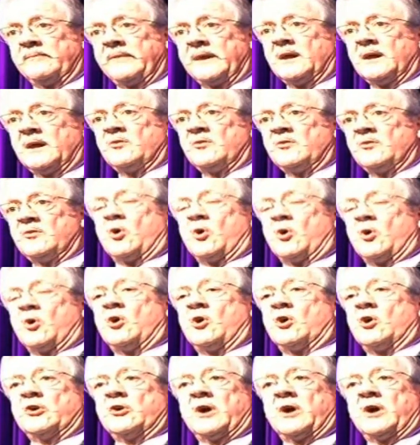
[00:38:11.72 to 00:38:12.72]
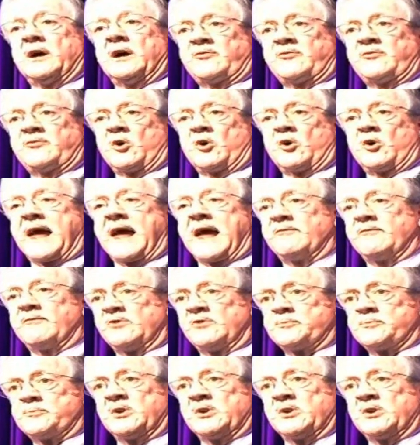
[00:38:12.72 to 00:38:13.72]
for, uh, for the average
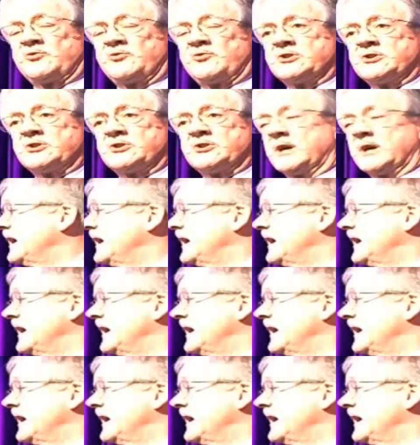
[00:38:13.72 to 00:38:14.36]
British voter. So